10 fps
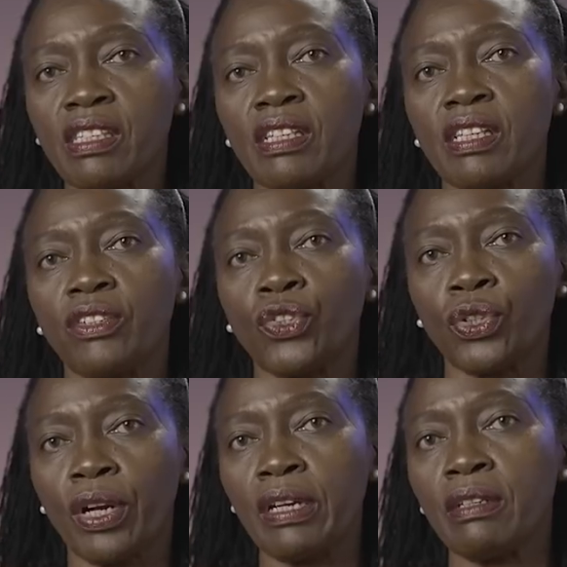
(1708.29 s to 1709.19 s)
as
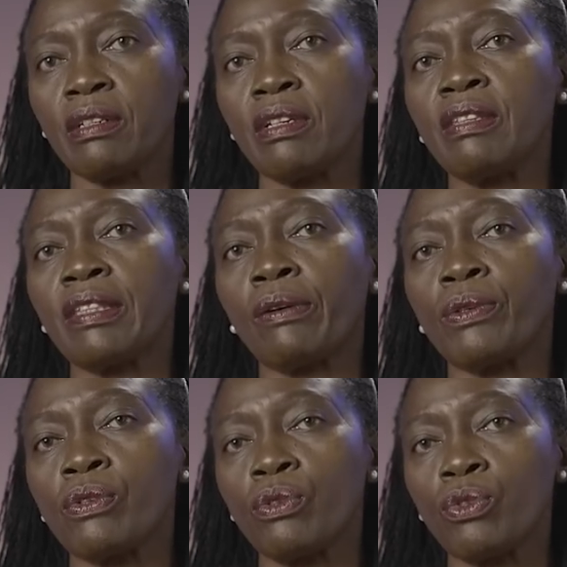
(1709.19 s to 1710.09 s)
enshrined in the
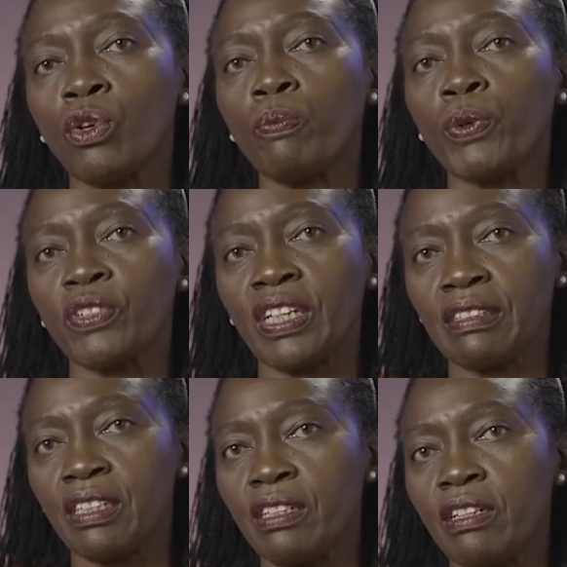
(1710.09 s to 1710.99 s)
Constitution
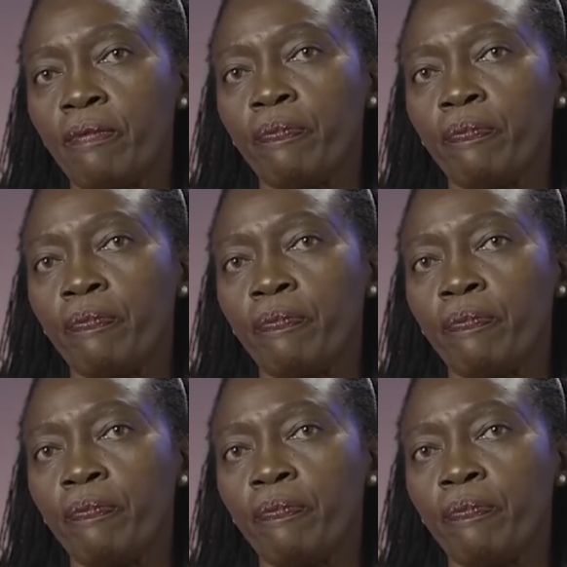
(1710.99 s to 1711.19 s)
protected.